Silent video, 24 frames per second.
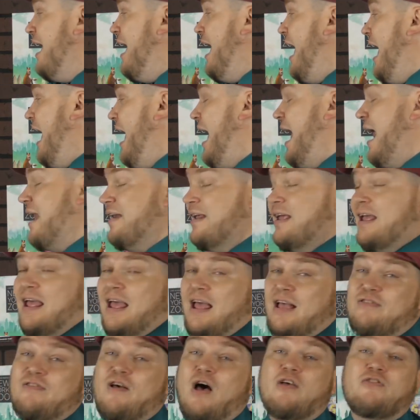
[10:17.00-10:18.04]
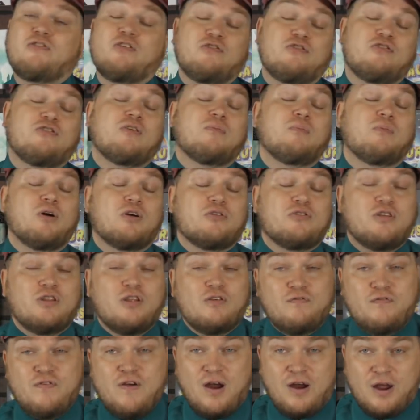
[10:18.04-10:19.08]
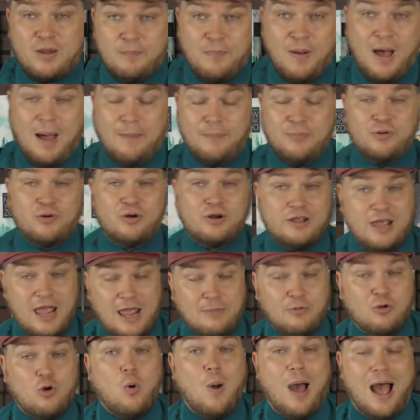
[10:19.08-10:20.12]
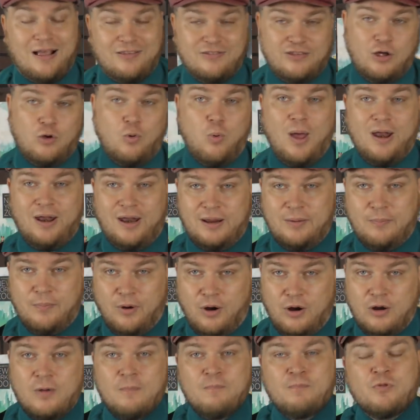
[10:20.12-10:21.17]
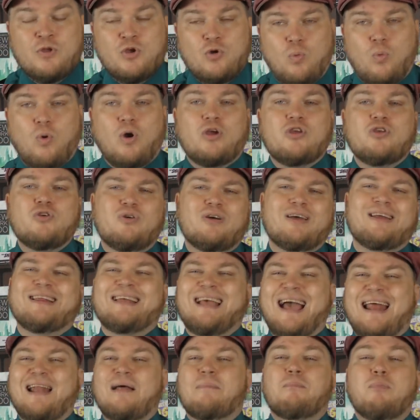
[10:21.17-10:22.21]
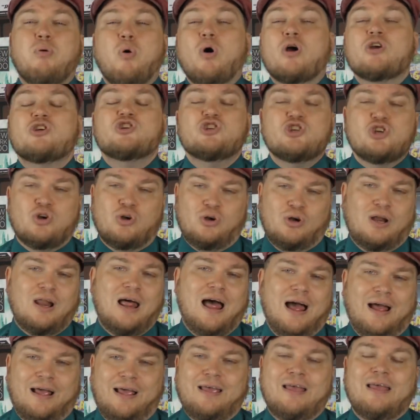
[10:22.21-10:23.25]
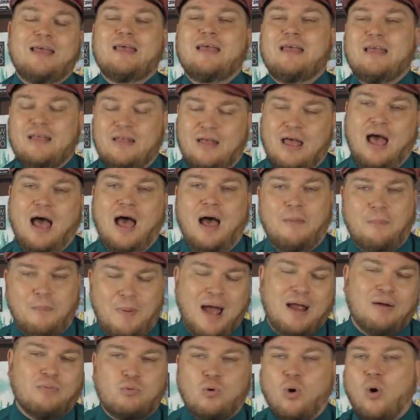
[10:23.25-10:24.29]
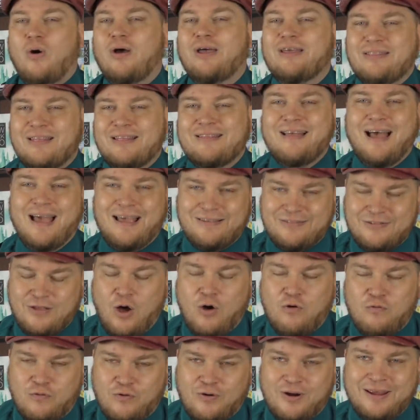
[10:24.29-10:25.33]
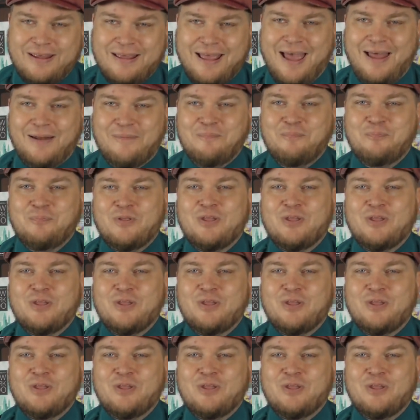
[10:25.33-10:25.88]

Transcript: And it's also similar to the very popular game Quacks of Quedlingburg, where you can kind of push your luck uh, by rolling the dice over again.